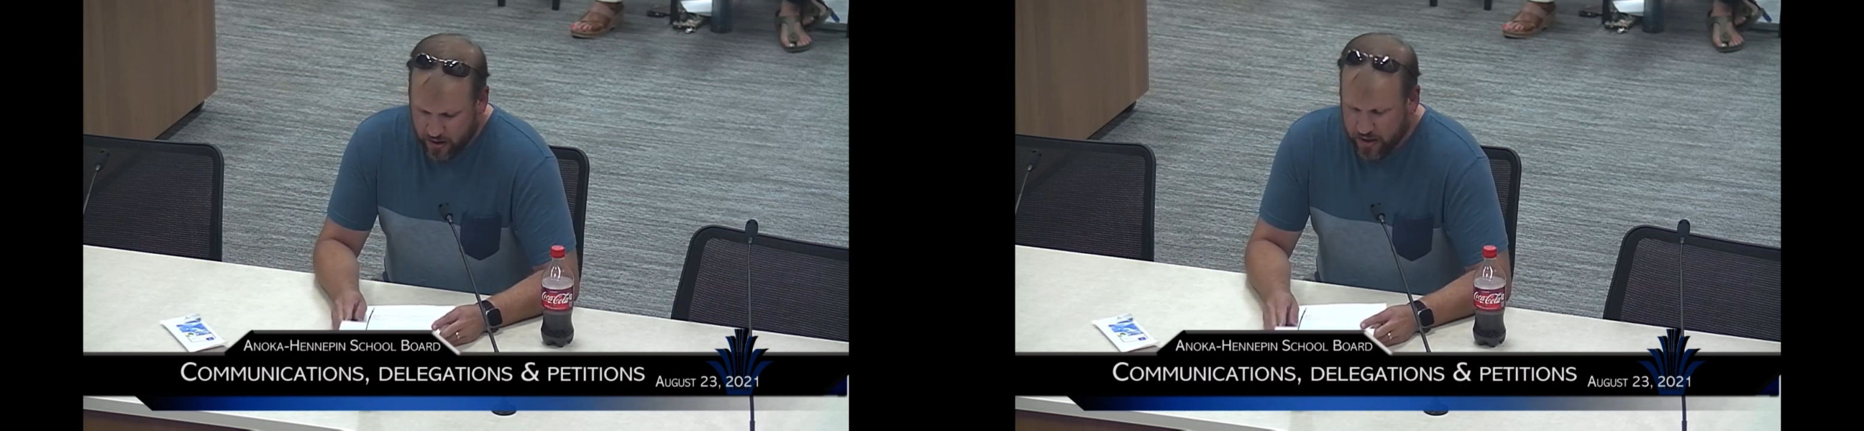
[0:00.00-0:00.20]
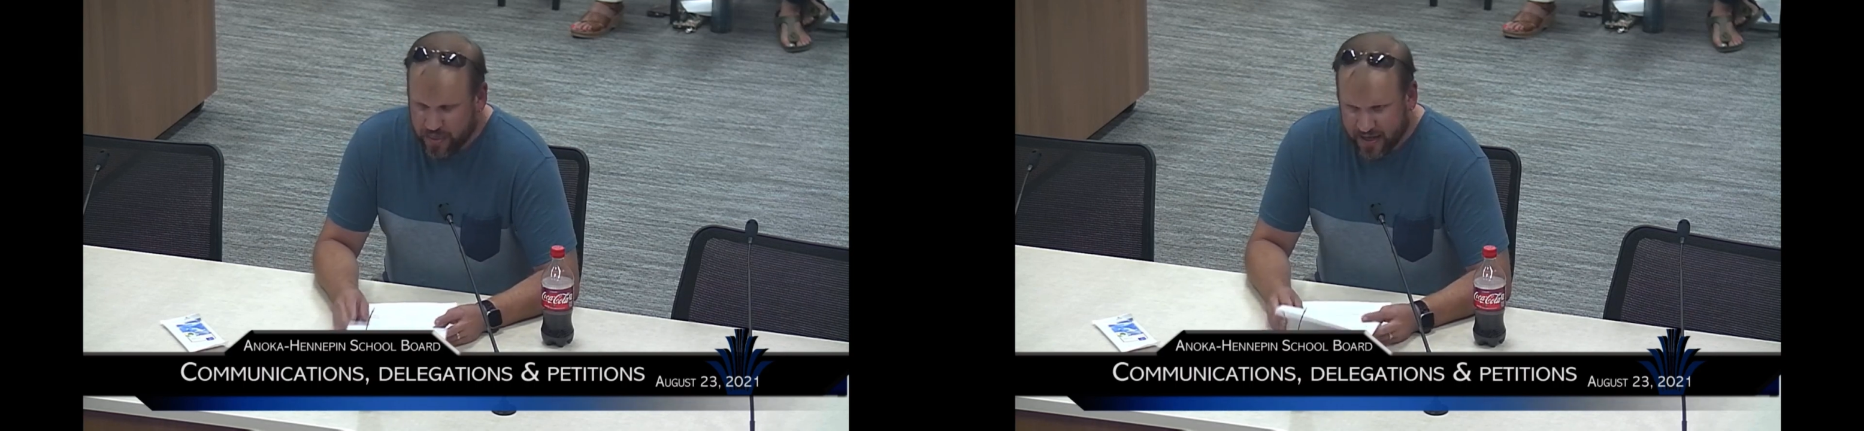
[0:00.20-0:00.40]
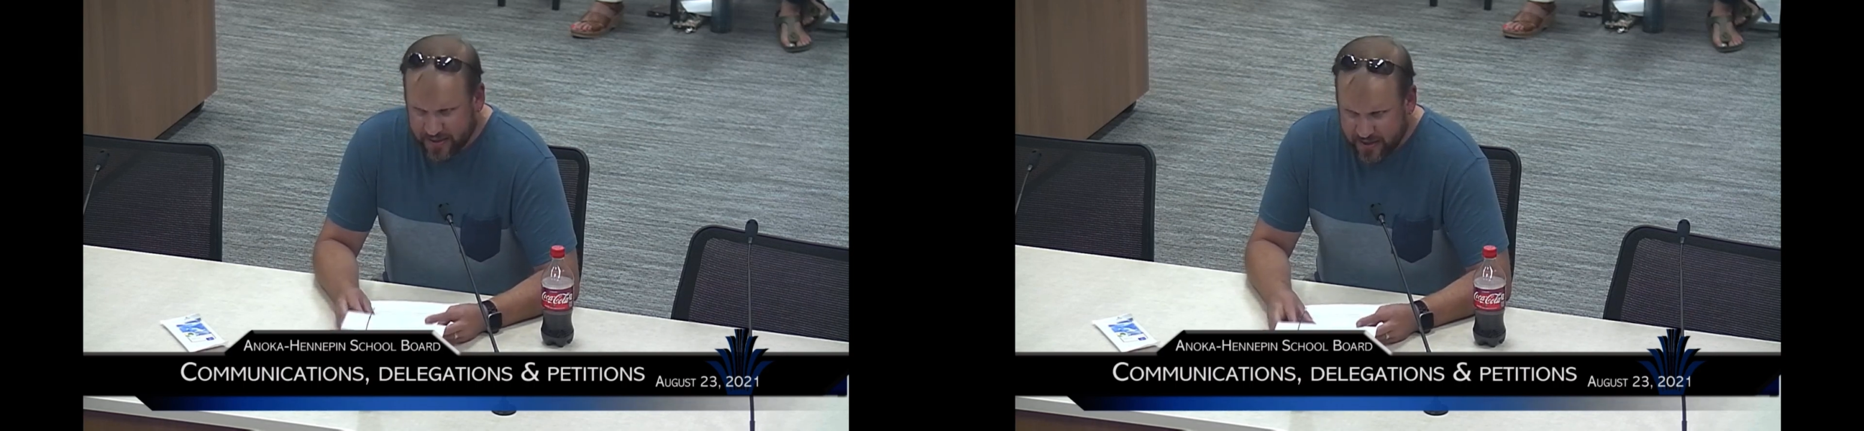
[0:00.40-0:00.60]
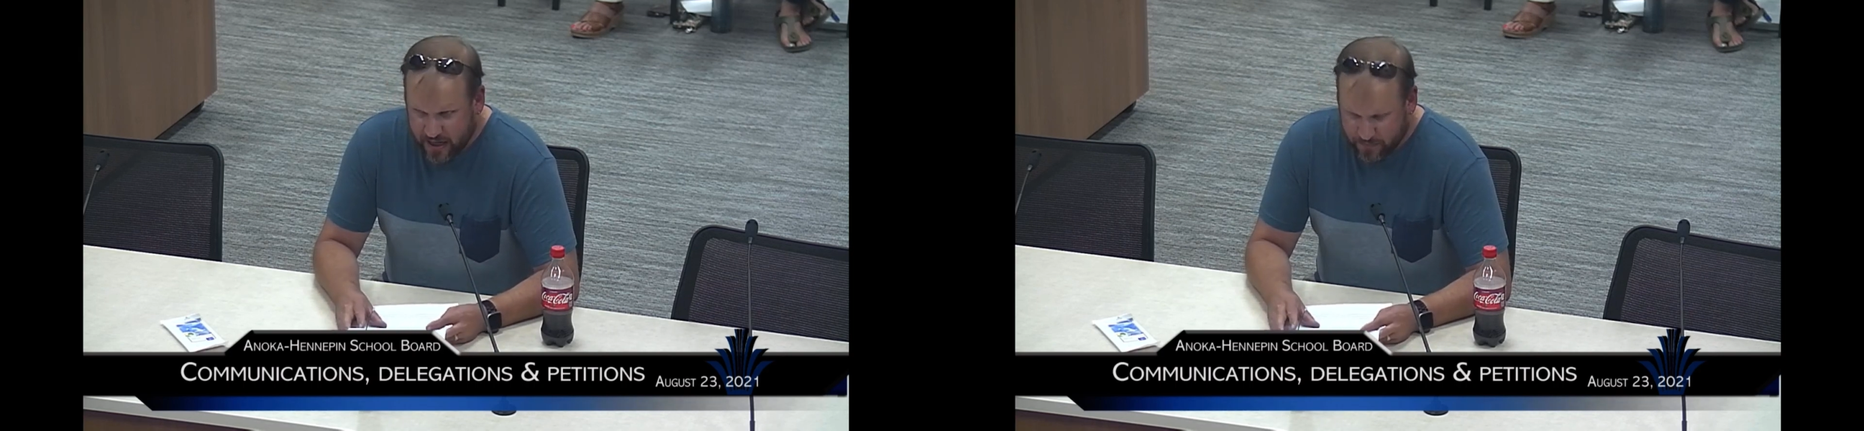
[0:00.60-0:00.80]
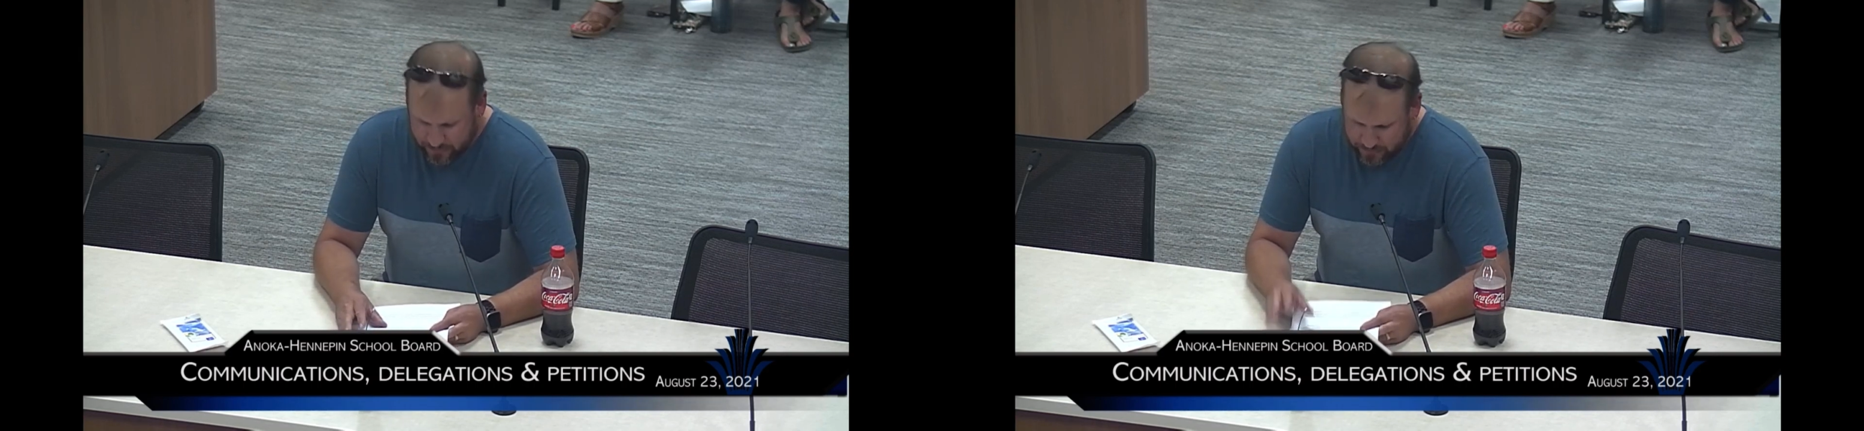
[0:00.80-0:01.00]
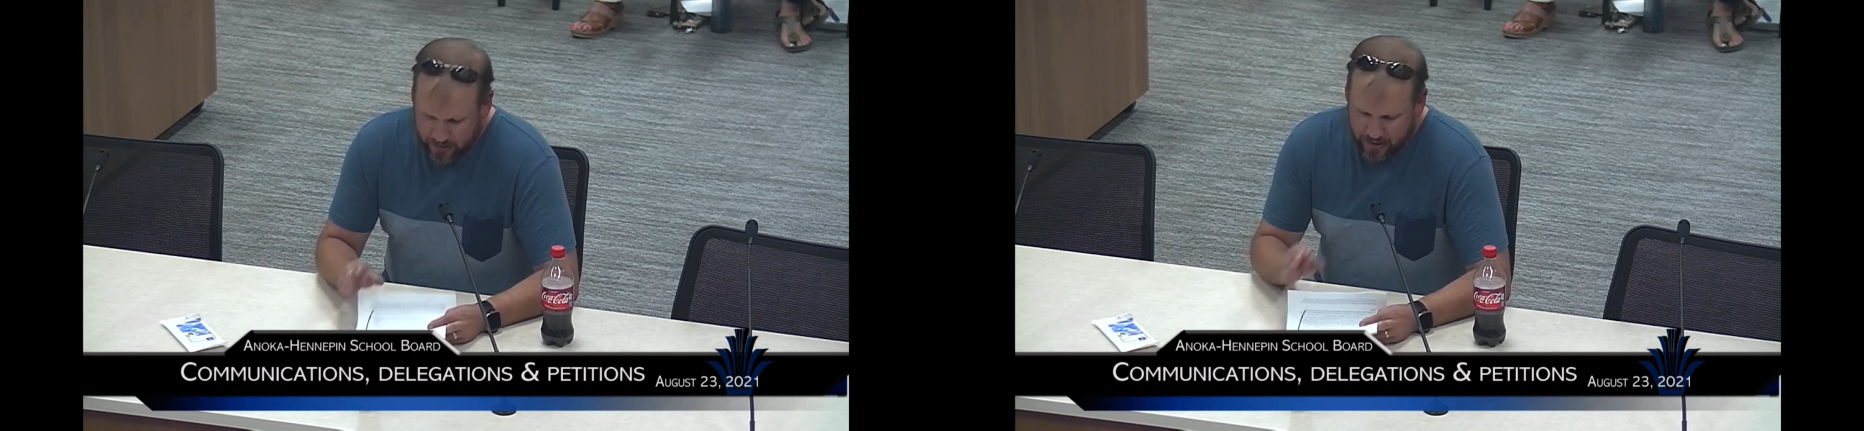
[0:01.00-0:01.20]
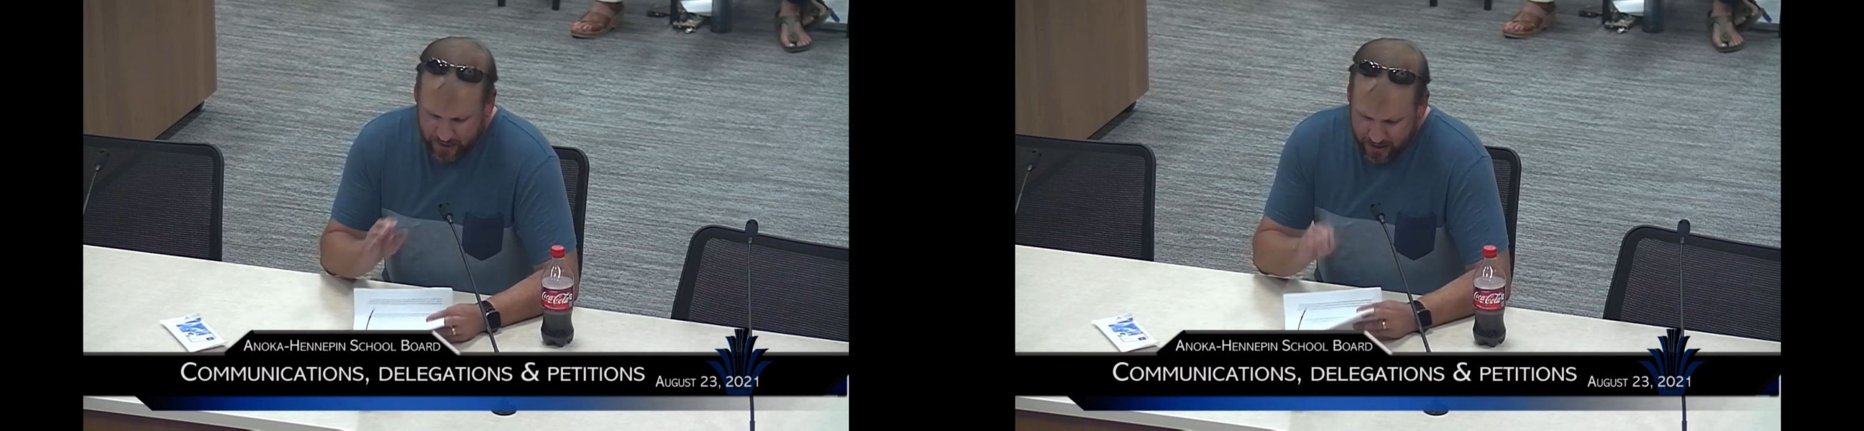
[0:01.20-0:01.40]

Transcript: And that same, and